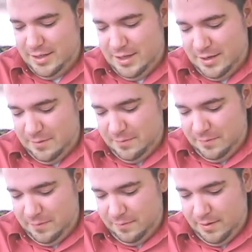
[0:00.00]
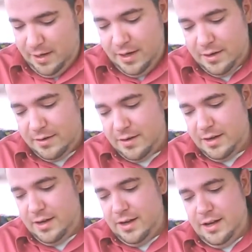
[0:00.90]
And
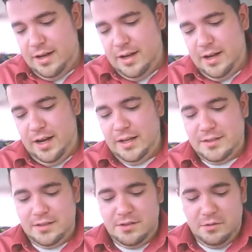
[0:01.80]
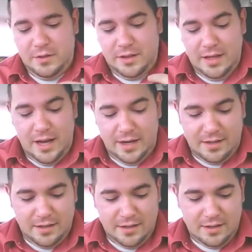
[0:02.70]
as he's doing
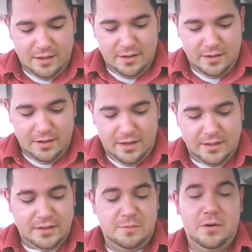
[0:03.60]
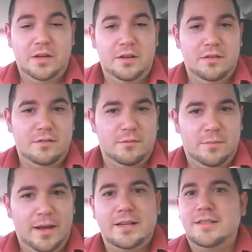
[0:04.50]
that, as he's putting
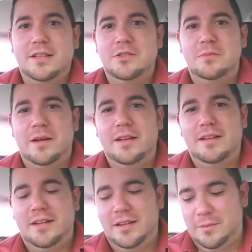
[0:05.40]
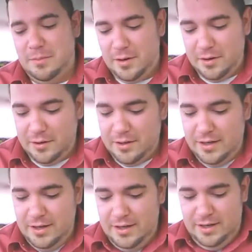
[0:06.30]
past Andrew Bennett in the barn,
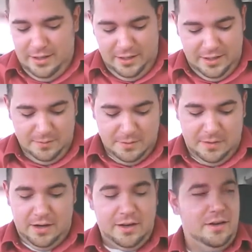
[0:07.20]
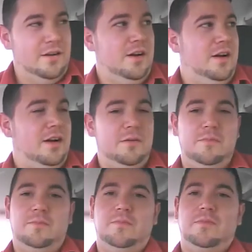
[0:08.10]
he comes upon a